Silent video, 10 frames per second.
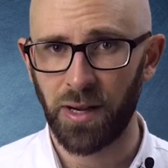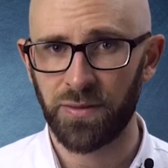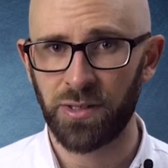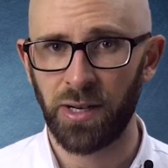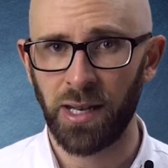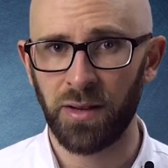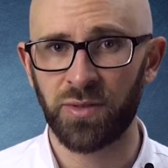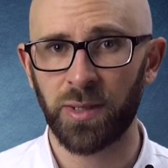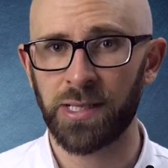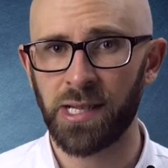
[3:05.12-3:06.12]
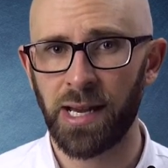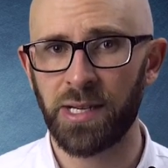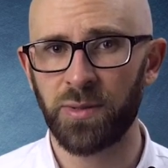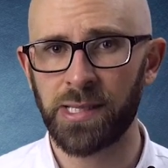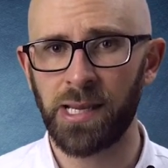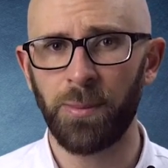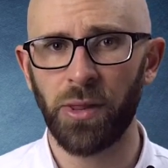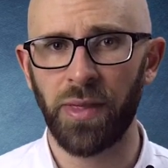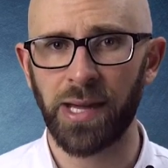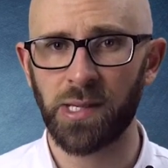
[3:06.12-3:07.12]
after a loved one died was double
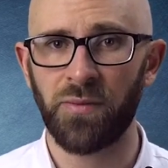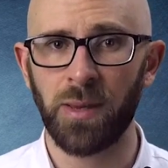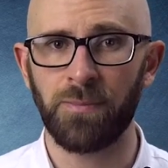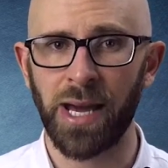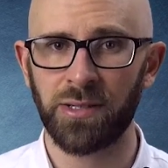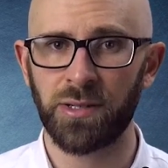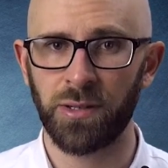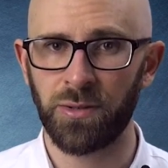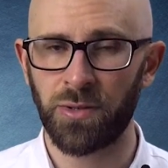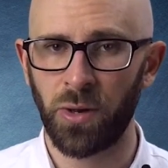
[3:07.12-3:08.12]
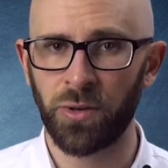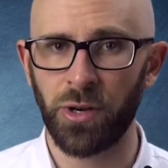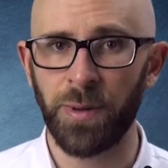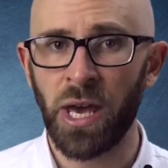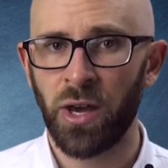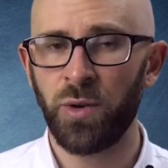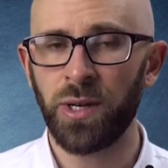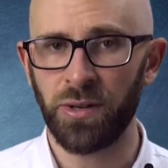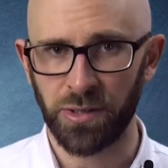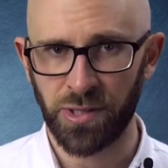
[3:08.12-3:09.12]
that of a matched control group who were
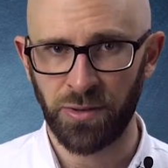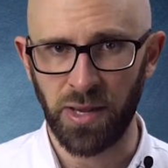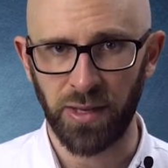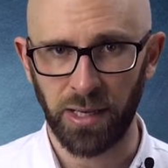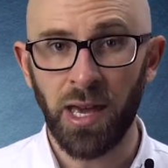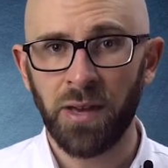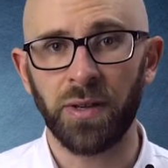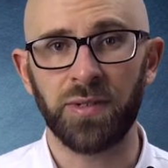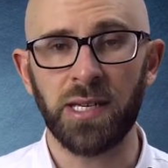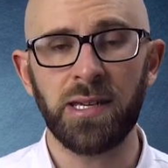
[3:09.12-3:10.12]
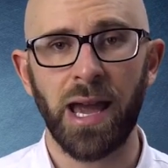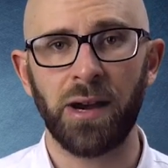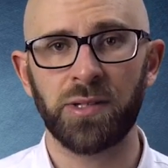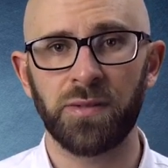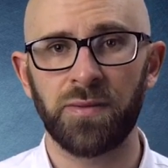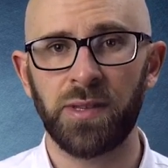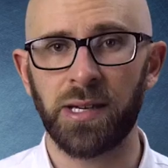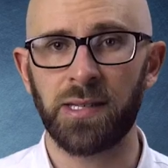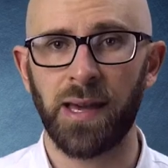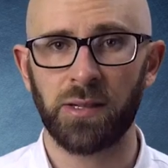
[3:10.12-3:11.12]
not grieving 50 out of
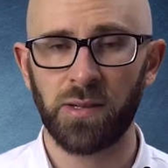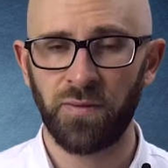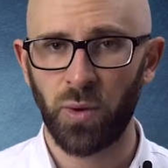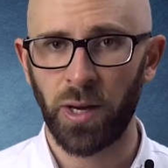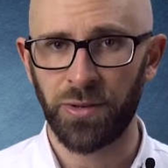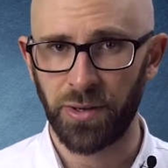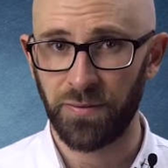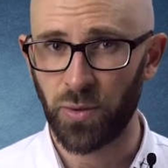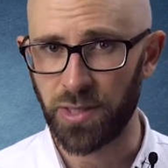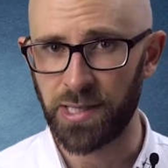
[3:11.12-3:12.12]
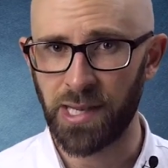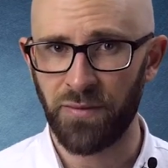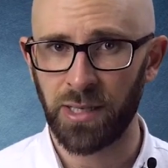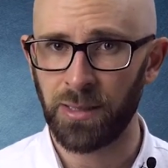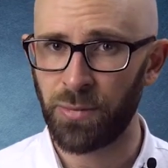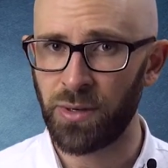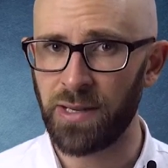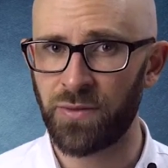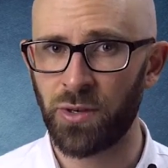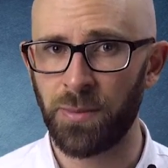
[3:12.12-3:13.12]
30,447 in the
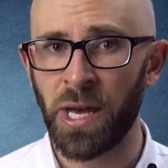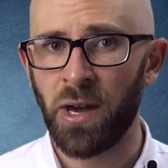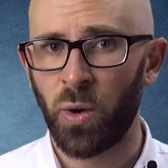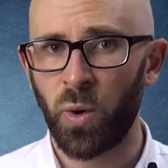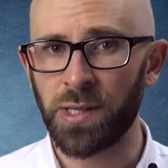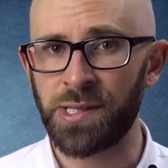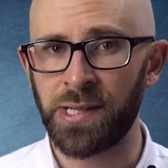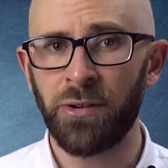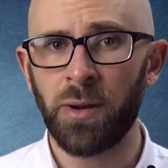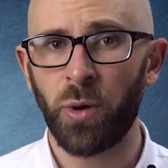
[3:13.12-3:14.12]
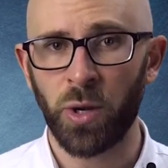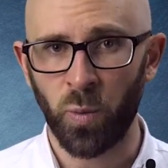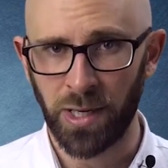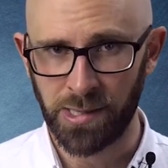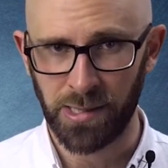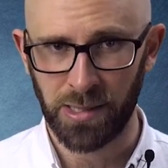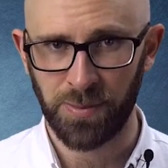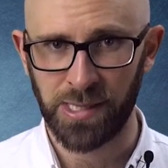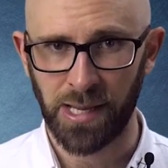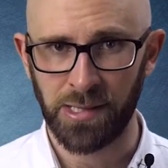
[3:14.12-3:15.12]
bereaved group, or
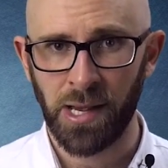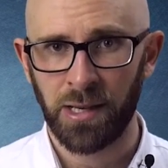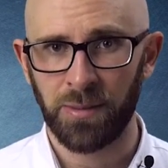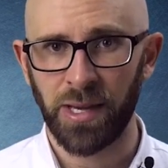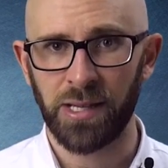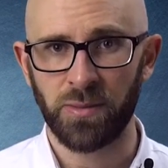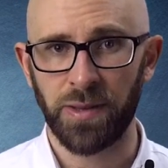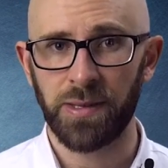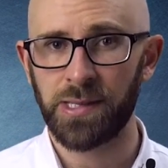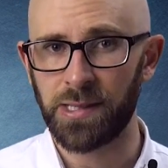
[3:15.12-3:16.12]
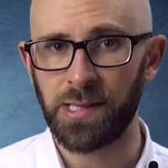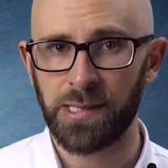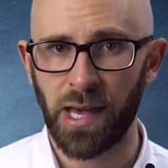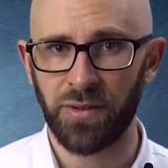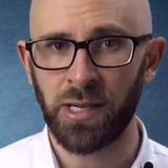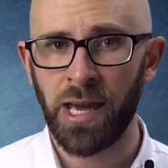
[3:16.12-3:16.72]
0.16%, compared with 67